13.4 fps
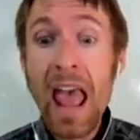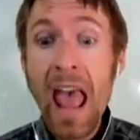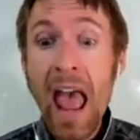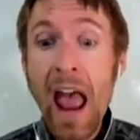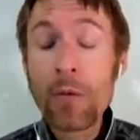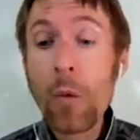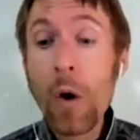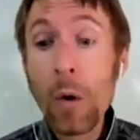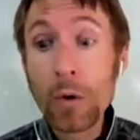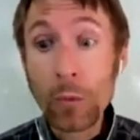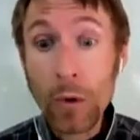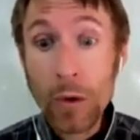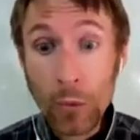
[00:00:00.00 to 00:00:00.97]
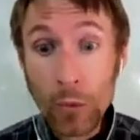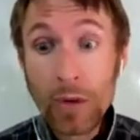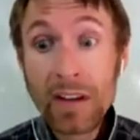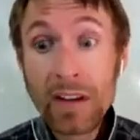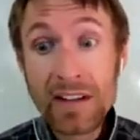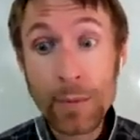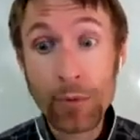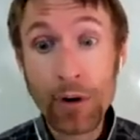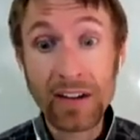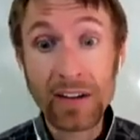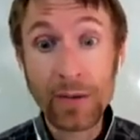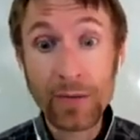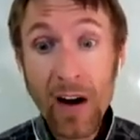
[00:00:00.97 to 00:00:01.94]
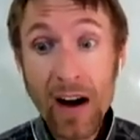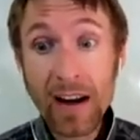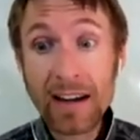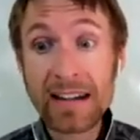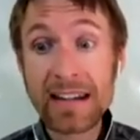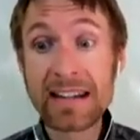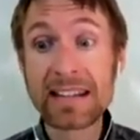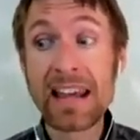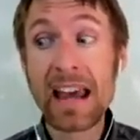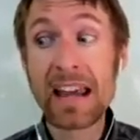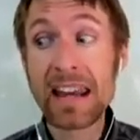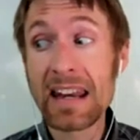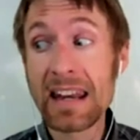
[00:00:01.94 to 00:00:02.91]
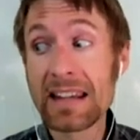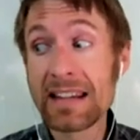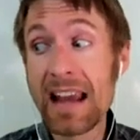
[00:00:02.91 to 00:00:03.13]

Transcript: What we were really surprised to find is that it is